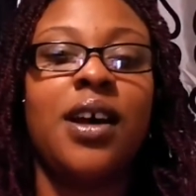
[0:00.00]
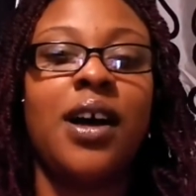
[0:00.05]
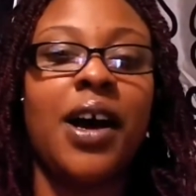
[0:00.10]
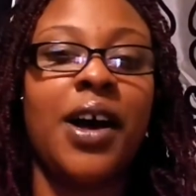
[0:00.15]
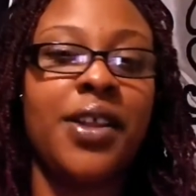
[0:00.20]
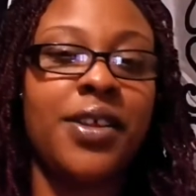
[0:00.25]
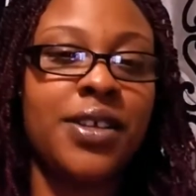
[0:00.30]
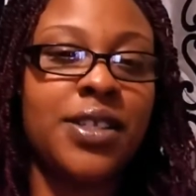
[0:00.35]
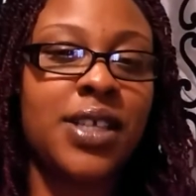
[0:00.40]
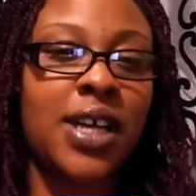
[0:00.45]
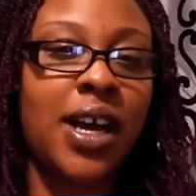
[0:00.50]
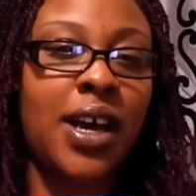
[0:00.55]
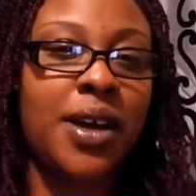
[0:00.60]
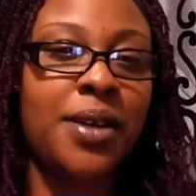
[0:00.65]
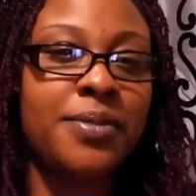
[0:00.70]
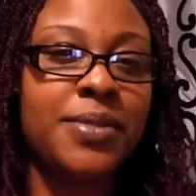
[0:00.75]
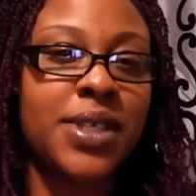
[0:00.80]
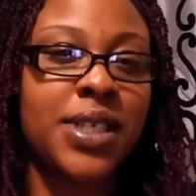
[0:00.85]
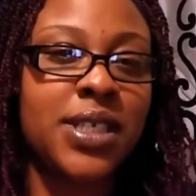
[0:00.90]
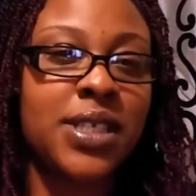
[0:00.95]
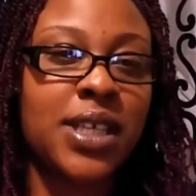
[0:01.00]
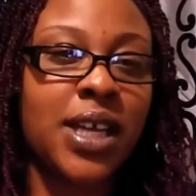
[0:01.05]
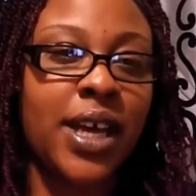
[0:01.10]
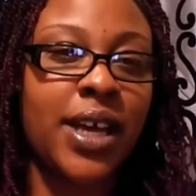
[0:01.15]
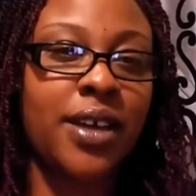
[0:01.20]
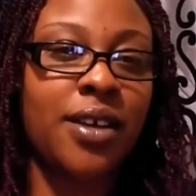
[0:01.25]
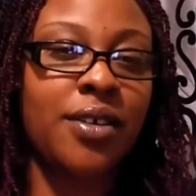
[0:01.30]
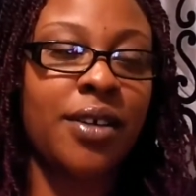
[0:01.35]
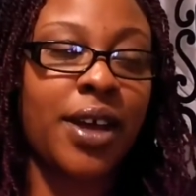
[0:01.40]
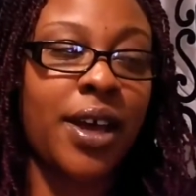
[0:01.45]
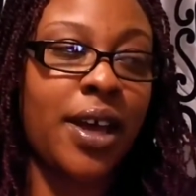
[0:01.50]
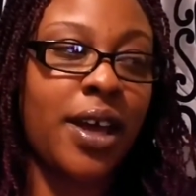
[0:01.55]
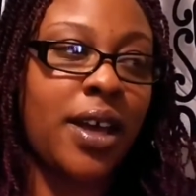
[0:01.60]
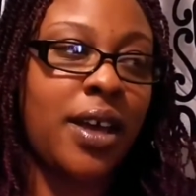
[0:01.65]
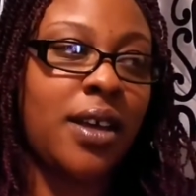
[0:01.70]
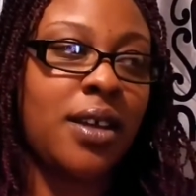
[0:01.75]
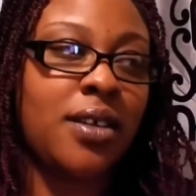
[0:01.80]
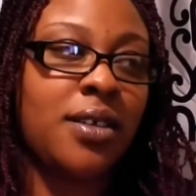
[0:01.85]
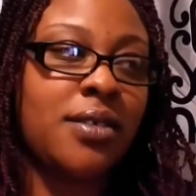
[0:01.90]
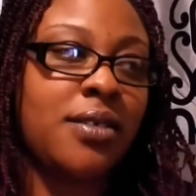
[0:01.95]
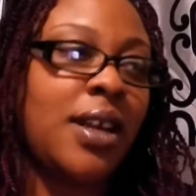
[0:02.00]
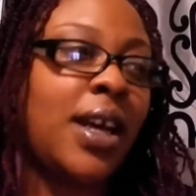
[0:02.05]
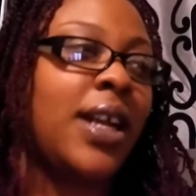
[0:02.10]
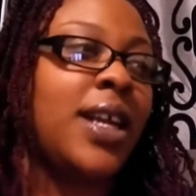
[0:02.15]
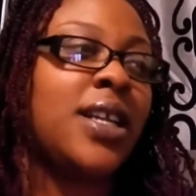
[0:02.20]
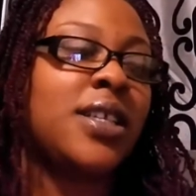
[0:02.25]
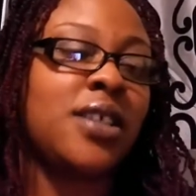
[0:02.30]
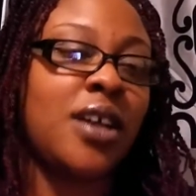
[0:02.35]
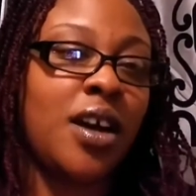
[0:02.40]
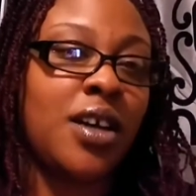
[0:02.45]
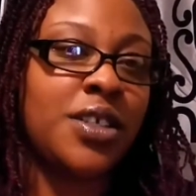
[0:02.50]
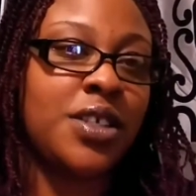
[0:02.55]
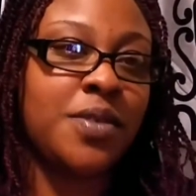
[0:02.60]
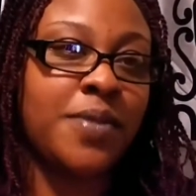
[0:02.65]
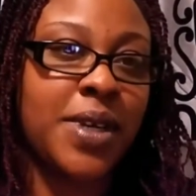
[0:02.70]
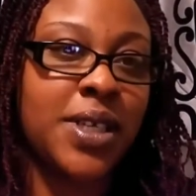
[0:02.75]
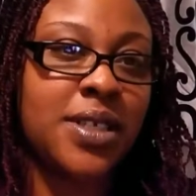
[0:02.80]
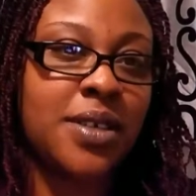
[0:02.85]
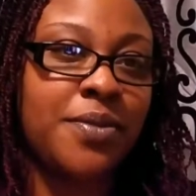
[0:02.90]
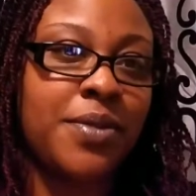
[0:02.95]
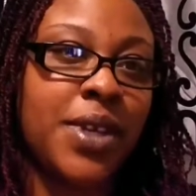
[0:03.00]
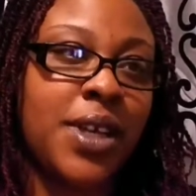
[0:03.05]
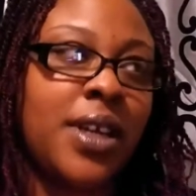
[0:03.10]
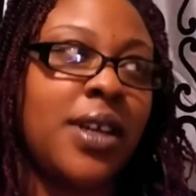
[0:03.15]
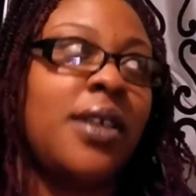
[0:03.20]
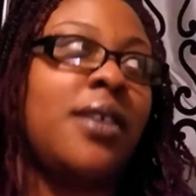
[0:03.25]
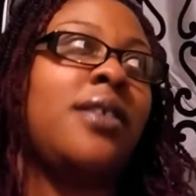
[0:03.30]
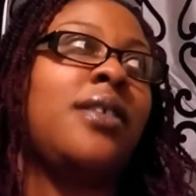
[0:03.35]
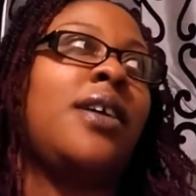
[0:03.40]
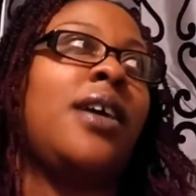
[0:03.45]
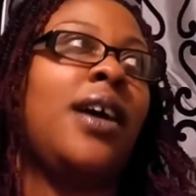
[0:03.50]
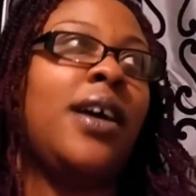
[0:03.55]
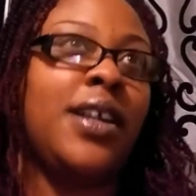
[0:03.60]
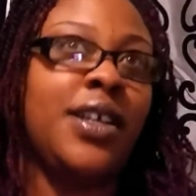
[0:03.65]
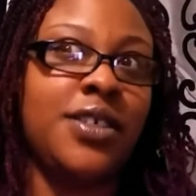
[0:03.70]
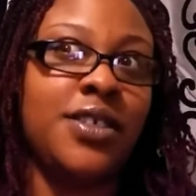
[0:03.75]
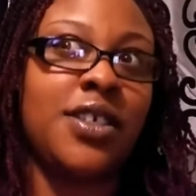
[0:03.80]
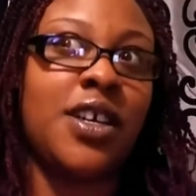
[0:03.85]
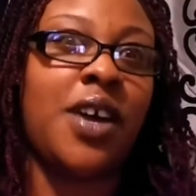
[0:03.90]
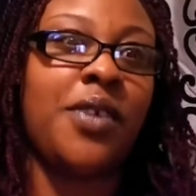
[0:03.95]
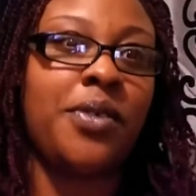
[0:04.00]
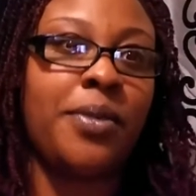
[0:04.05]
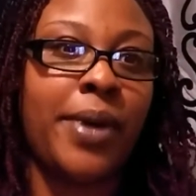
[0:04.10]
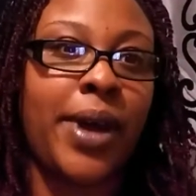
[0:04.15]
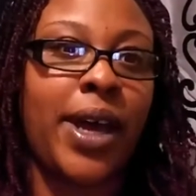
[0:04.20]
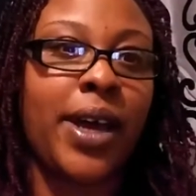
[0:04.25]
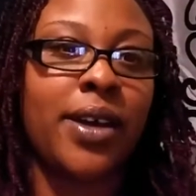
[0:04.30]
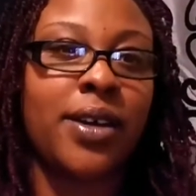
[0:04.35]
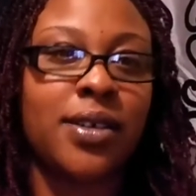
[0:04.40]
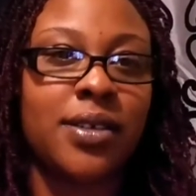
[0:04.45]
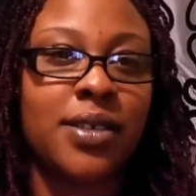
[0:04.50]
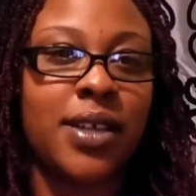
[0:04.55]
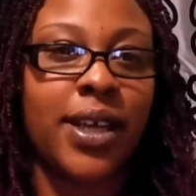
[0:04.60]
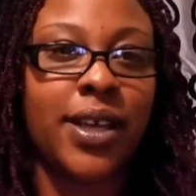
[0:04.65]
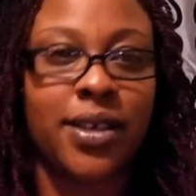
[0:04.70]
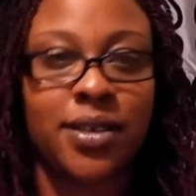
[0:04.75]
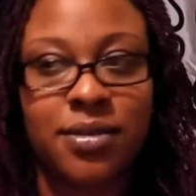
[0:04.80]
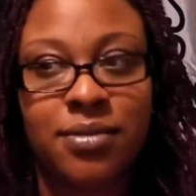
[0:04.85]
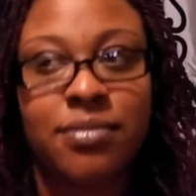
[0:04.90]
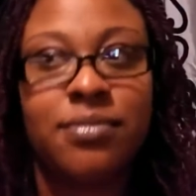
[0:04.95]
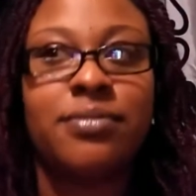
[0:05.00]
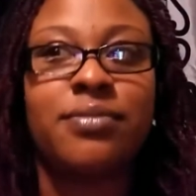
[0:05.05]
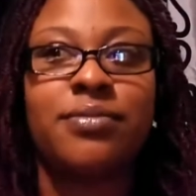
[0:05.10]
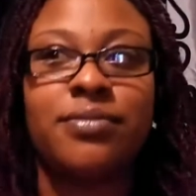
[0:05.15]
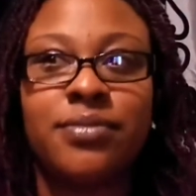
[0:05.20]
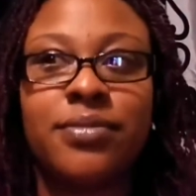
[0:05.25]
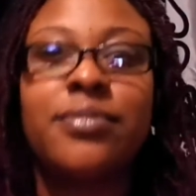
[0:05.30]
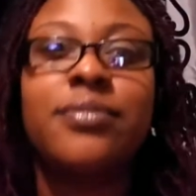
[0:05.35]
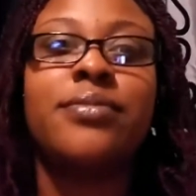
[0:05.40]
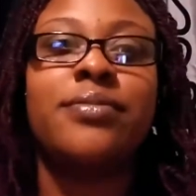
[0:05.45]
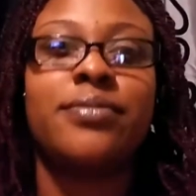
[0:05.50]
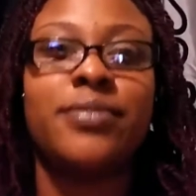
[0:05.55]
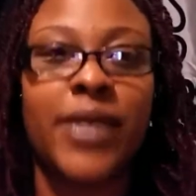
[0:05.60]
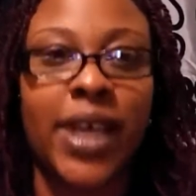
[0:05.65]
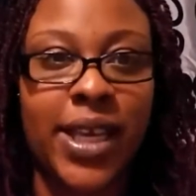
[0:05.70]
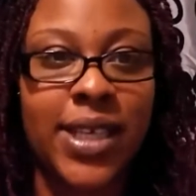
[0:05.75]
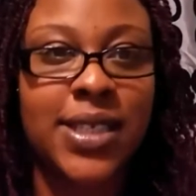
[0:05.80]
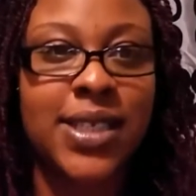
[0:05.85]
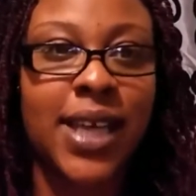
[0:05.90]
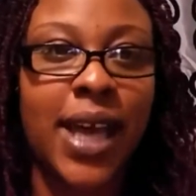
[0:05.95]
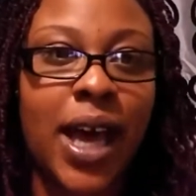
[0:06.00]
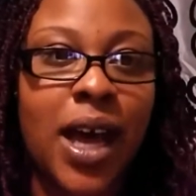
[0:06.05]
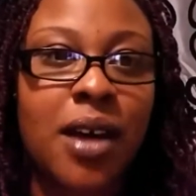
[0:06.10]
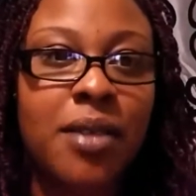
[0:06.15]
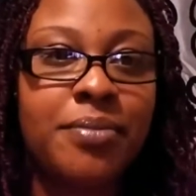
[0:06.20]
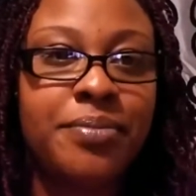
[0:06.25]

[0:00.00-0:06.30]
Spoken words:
Other times it's like, okay, I need to talk to you about something. I need you to call me back, like ASAP.